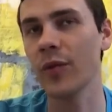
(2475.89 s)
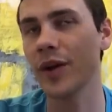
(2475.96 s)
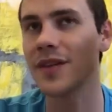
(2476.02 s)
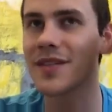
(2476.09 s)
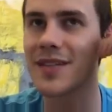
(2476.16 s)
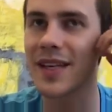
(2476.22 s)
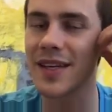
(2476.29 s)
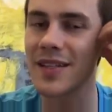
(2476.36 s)

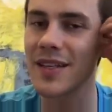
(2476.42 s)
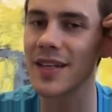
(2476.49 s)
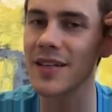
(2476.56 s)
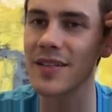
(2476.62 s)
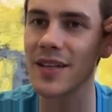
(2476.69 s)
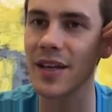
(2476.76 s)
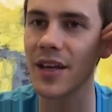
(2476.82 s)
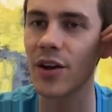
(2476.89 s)

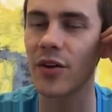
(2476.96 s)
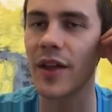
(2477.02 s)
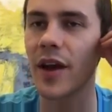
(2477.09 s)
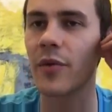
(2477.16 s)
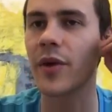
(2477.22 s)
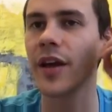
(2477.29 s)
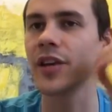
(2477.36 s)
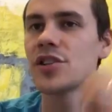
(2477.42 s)
160, you know,
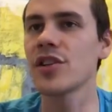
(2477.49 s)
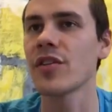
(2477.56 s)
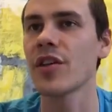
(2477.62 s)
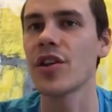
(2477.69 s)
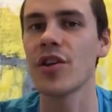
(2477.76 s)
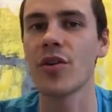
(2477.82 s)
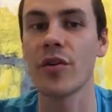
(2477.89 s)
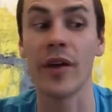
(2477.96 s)
that range there,
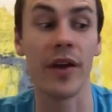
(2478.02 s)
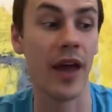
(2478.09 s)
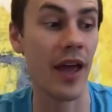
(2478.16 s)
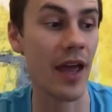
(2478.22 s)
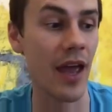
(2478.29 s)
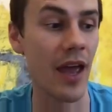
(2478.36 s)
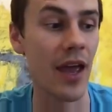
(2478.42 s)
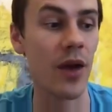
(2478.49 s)
then you know that
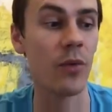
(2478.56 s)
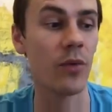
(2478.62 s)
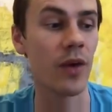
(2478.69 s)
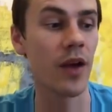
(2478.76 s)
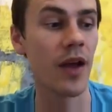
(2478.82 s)
A,